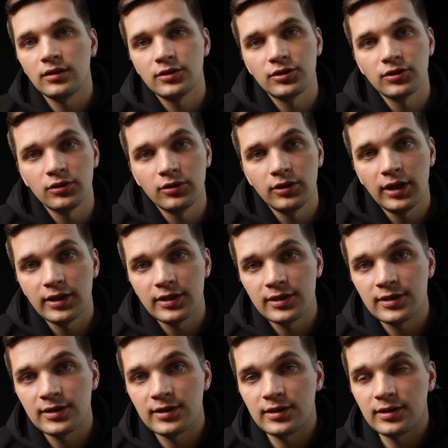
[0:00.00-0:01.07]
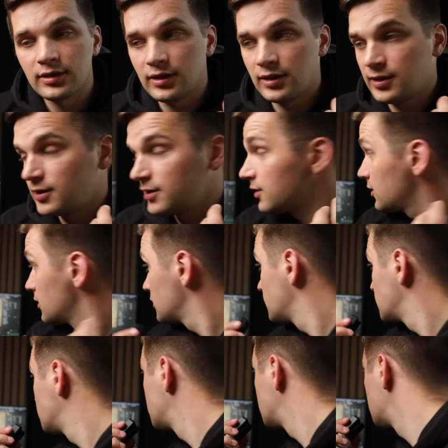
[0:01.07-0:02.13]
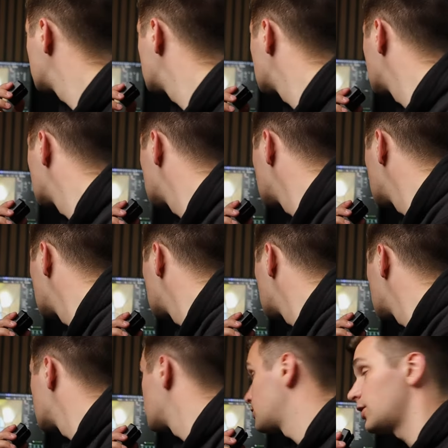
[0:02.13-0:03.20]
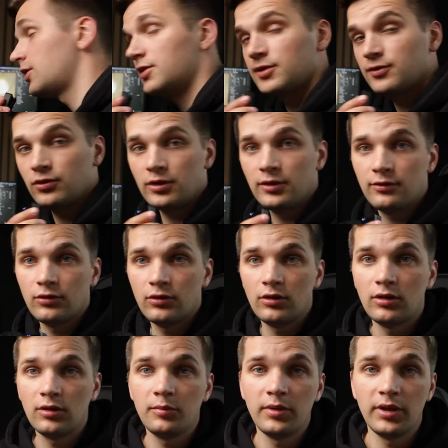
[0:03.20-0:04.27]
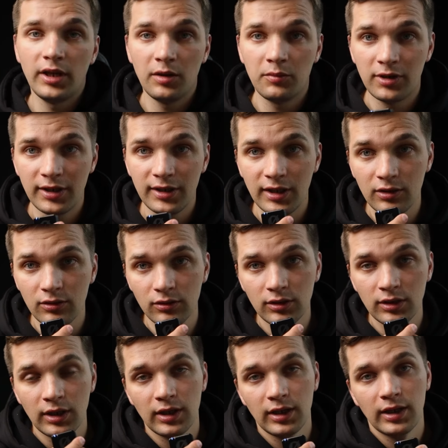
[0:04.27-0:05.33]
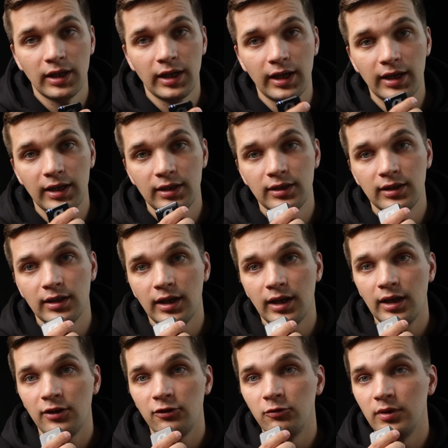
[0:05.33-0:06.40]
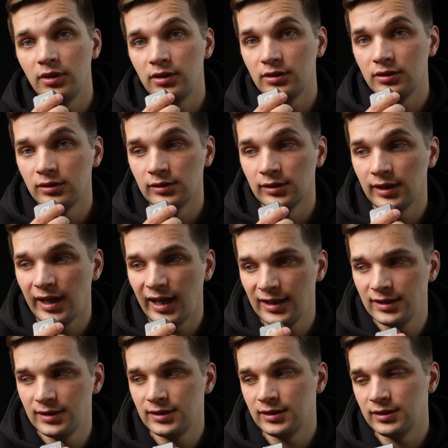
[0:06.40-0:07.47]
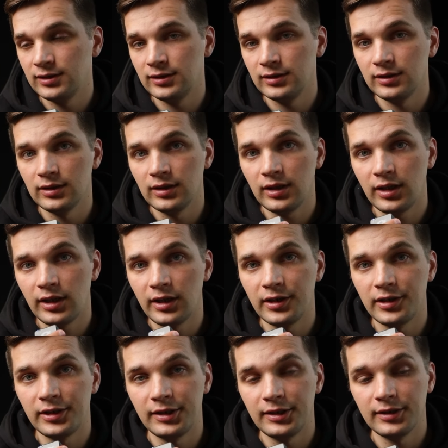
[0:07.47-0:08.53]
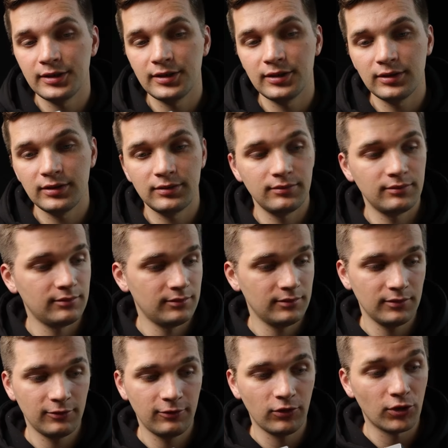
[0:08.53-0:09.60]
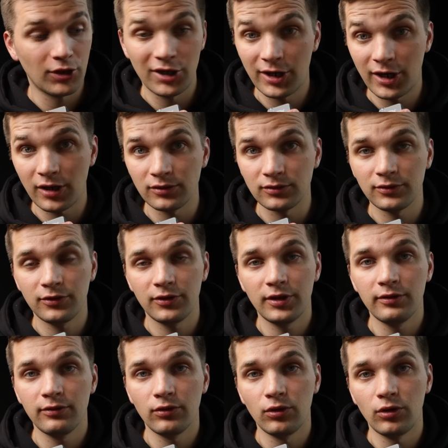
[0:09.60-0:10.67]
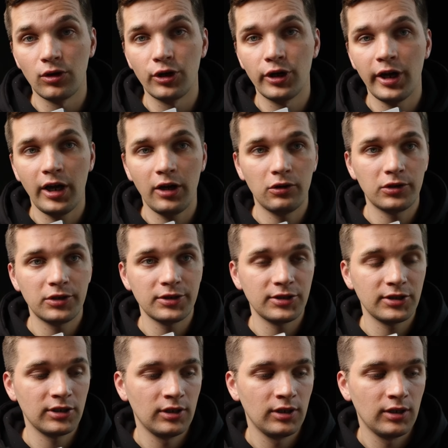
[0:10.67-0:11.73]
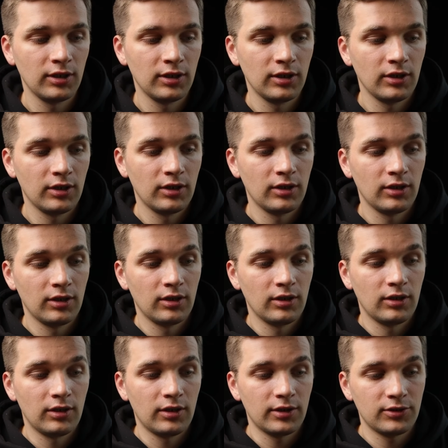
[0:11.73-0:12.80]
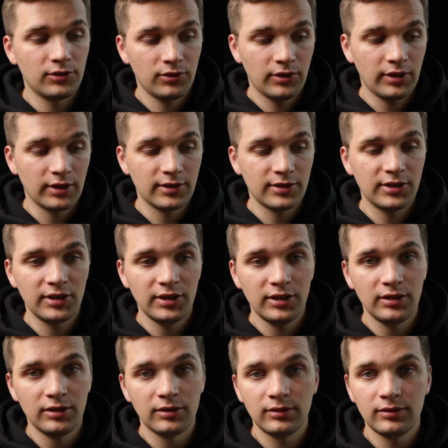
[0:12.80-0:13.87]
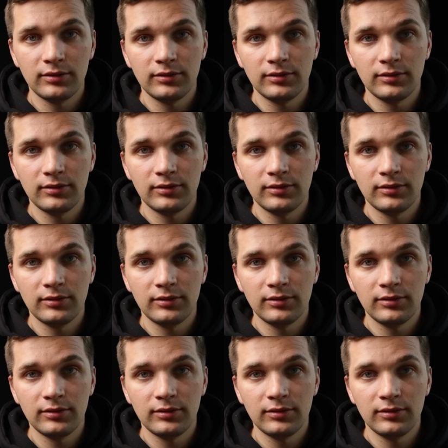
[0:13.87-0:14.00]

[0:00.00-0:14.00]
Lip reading: So guys, it's 6:24 p.m. right now, and I've been editing here for around 3-4 hours. As you can see,